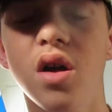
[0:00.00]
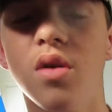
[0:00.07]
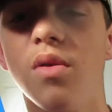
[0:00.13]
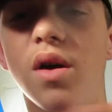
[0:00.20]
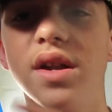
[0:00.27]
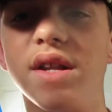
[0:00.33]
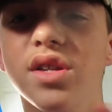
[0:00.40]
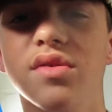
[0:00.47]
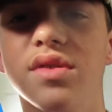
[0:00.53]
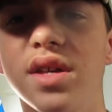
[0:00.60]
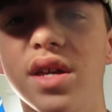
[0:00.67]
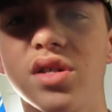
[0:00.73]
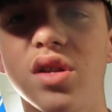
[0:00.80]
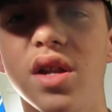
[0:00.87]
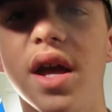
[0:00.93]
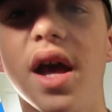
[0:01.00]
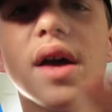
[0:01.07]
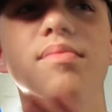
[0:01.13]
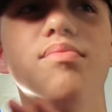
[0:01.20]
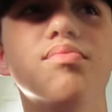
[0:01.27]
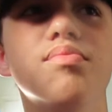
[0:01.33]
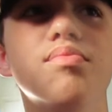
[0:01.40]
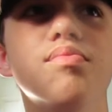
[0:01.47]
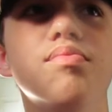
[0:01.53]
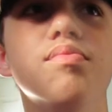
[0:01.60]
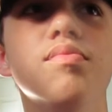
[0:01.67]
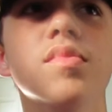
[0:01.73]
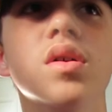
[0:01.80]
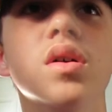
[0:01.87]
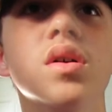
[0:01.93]
Well, I didn't do it yesterday. I
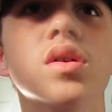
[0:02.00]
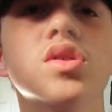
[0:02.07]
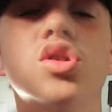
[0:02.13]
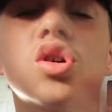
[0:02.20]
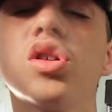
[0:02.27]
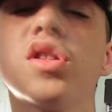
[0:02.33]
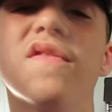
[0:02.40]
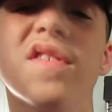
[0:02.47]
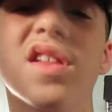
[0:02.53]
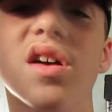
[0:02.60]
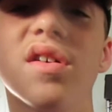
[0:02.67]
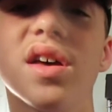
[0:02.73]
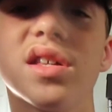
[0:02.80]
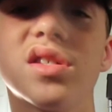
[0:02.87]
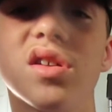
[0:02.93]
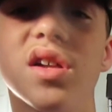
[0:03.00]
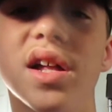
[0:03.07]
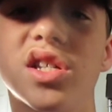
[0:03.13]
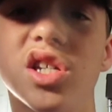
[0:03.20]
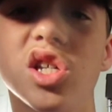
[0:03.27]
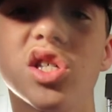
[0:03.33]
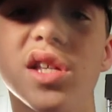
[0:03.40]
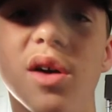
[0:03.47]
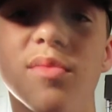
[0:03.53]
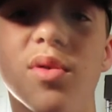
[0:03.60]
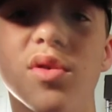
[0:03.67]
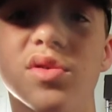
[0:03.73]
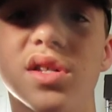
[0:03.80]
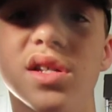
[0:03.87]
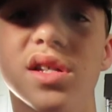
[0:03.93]
took the video yesterday, just now
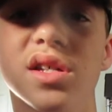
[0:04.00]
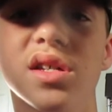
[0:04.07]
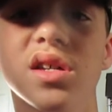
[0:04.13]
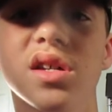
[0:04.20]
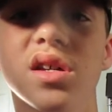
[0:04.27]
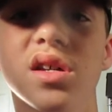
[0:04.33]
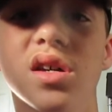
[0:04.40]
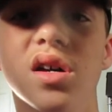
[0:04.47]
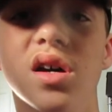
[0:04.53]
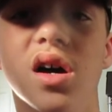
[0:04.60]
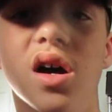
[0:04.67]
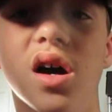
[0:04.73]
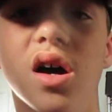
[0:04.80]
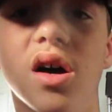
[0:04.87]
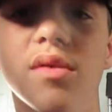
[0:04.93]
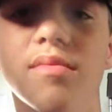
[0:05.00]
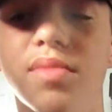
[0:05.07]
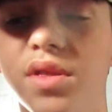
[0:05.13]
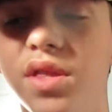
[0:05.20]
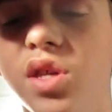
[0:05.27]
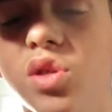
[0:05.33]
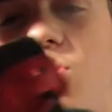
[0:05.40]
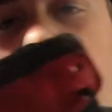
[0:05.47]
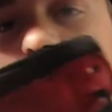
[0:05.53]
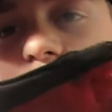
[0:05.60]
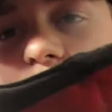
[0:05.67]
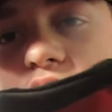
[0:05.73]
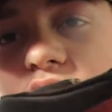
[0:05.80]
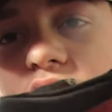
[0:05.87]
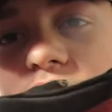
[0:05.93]
posted it, but this will be
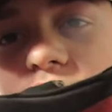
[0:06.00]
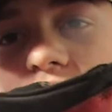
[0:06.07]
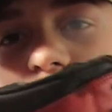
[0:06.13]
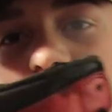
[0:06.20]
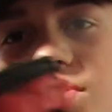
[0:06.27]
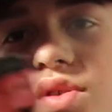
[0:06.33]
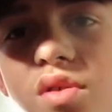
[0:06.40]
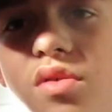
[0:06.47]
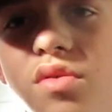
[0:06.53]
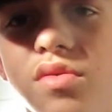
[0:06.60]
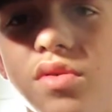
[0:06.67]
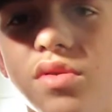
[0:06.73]
posted tomorrow, so